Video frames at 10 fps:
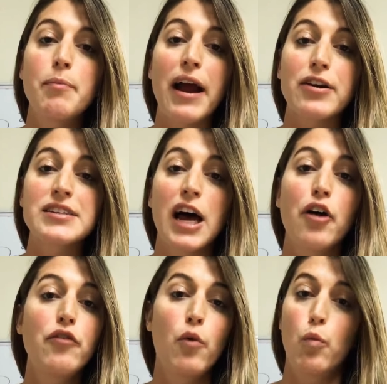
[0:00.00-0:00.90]
by
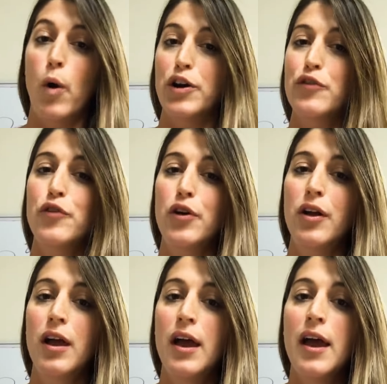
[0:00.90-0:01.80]
yourself,
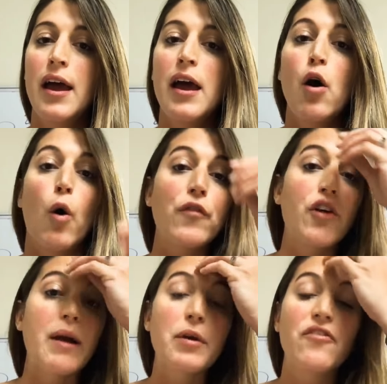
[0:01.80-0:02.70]
wonderful. Or if you're
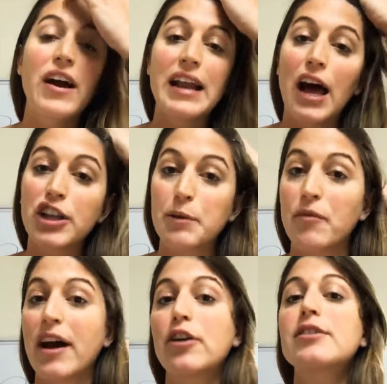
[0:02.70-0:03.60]
able to find a healthcare
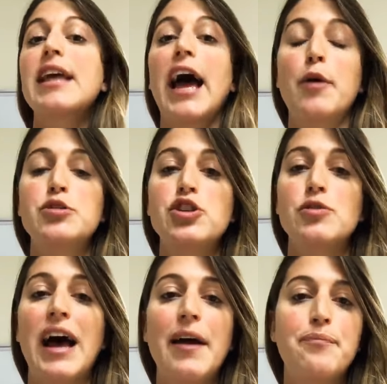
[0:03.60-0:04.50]
provider that helps you do
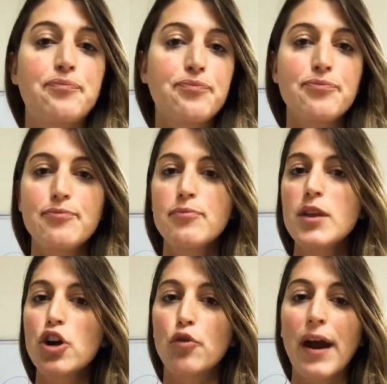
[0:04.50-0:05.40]
that,
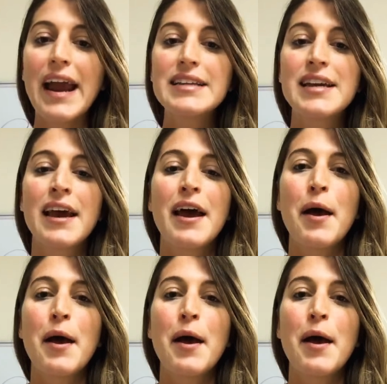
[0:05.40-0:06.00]
great.